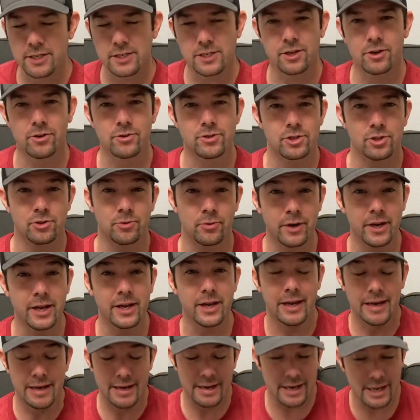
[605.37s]
those
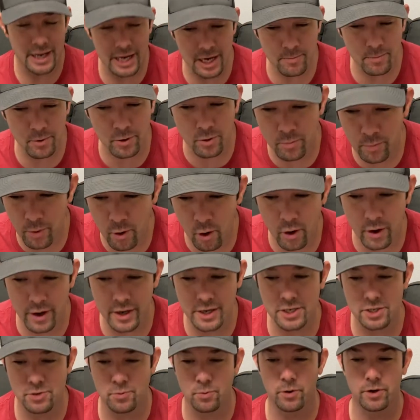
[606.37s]
three Hebrew
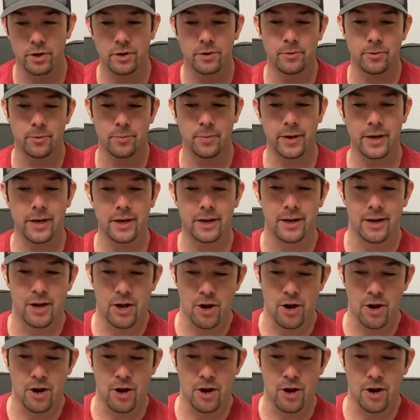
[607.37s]
boys were to be